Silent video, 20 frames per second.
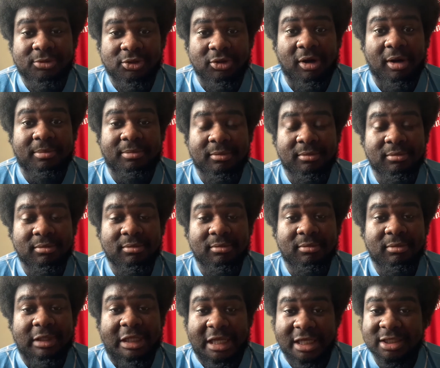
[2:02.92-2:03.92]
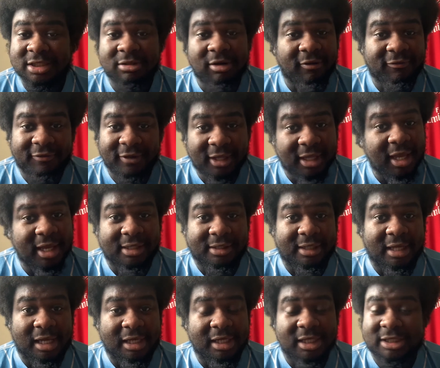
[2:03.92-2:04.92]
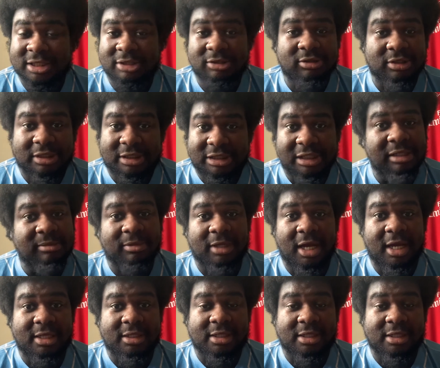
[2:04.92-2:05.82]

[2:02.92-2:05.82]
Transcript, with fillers: top. Let's not forget that. Let's not sleep, guys,